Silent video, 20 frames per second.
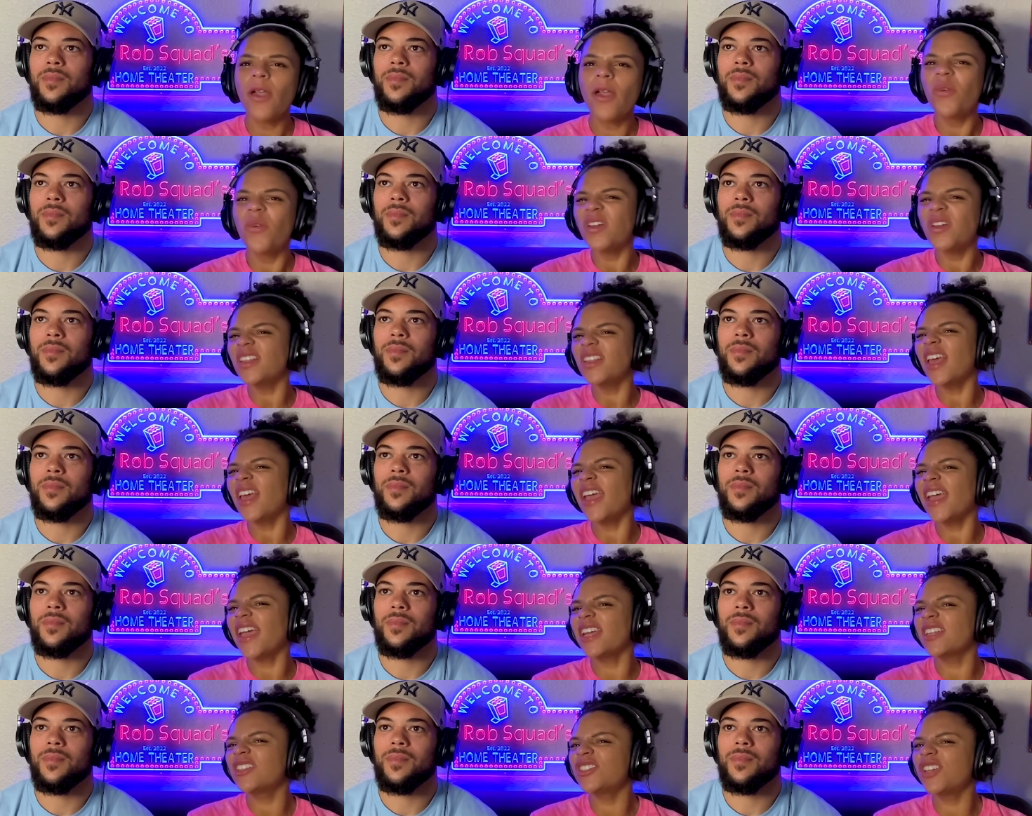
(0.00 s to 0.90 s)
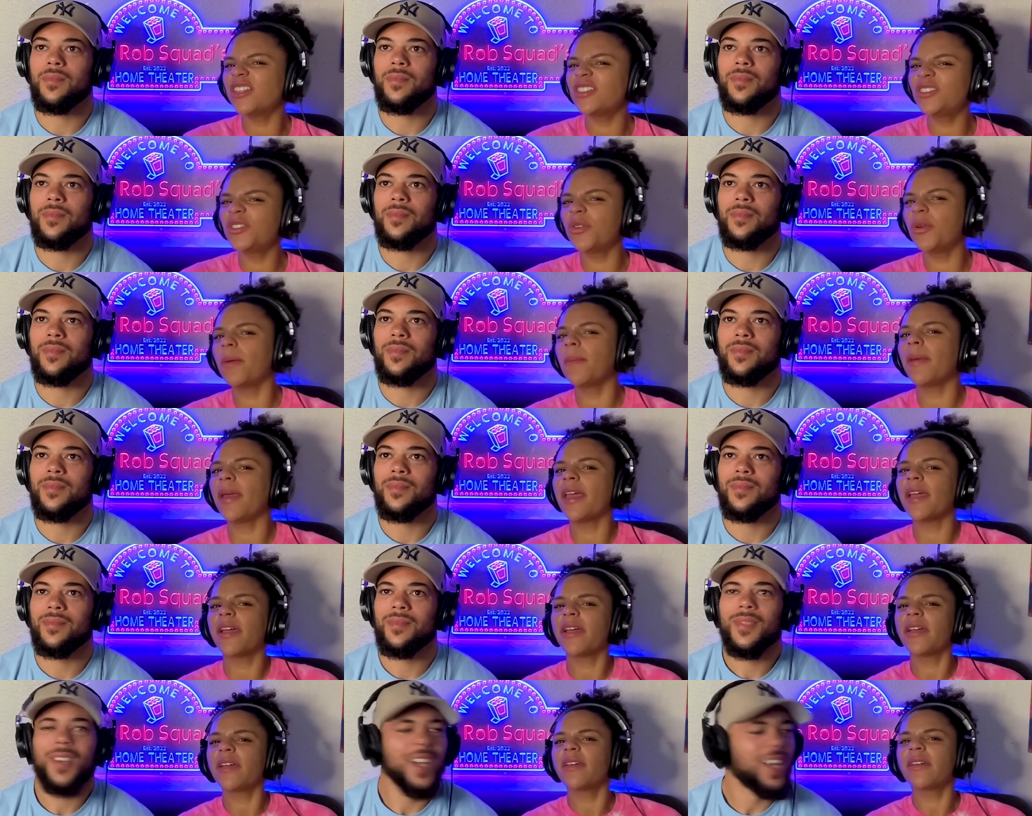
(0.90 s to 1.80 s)
Speaker 1: When did the hand change to a
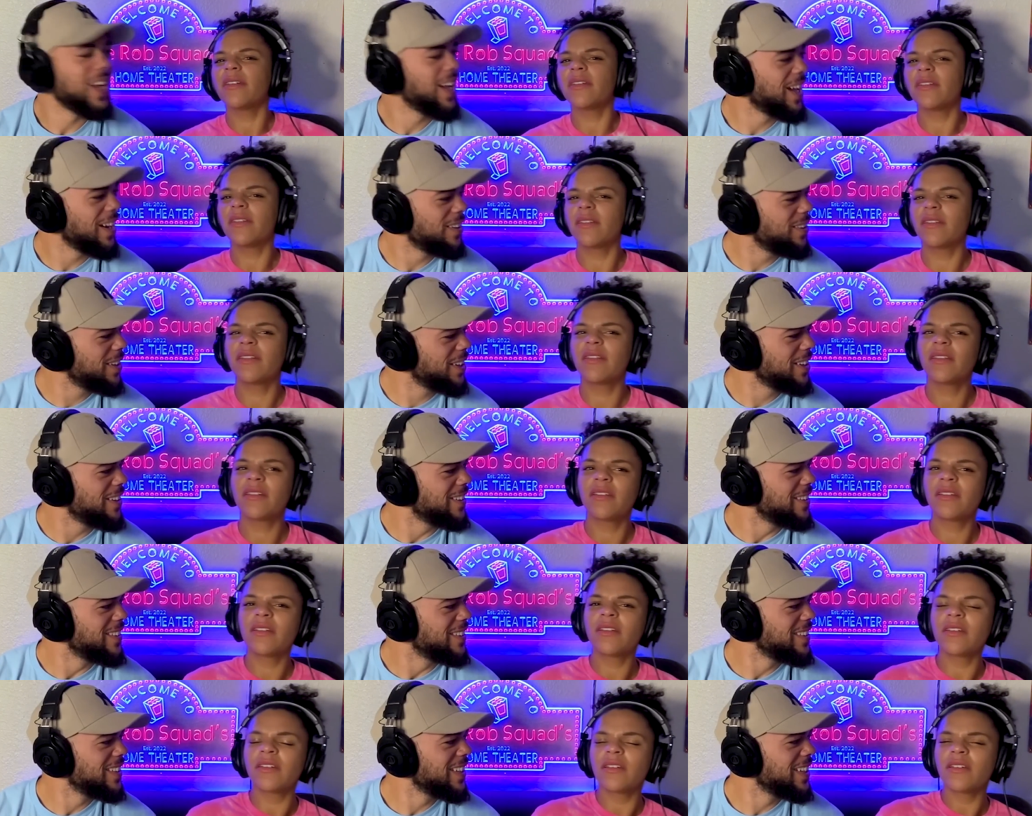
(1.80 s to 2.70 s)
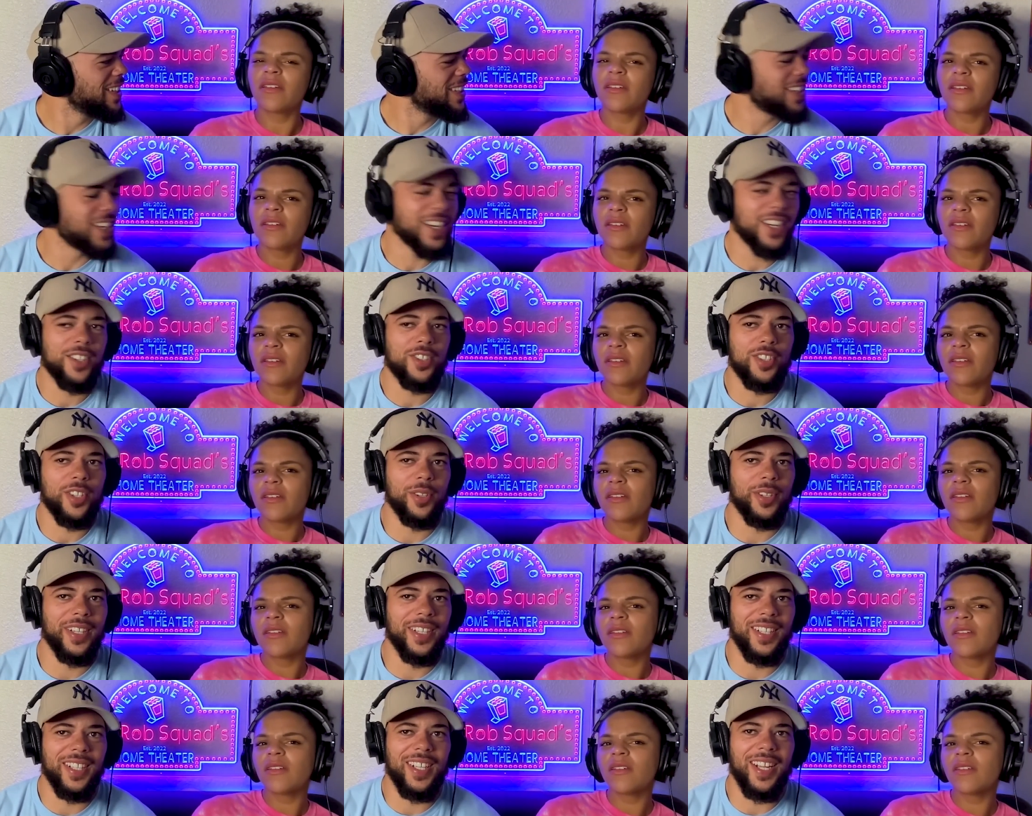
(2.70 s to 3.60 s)
bear?
Speaker 2: I don't know. It kind of showed
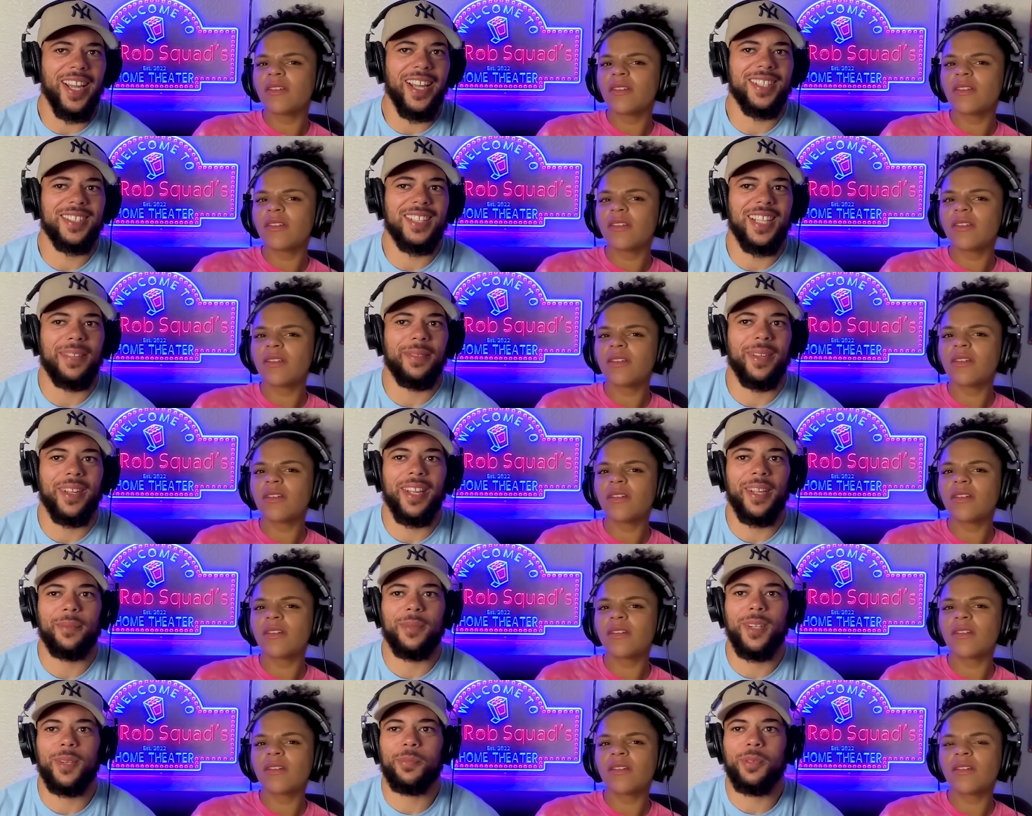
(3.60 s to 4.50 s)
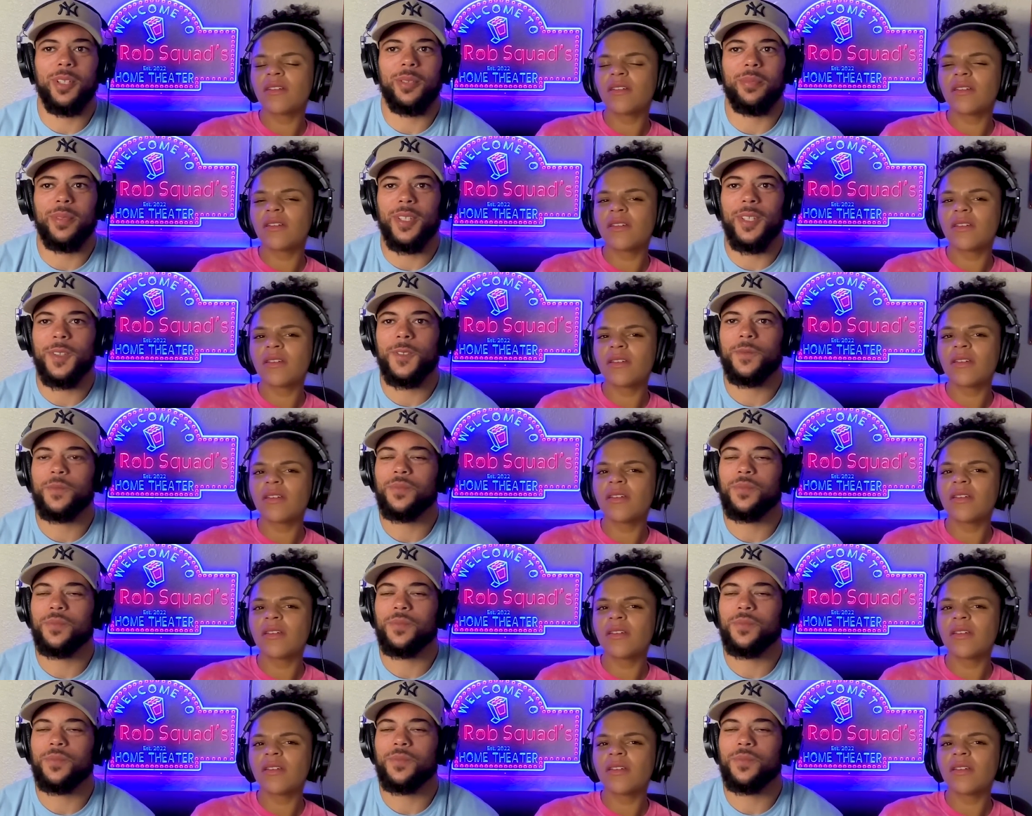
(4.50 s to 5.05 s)
in last time it came up a little bit.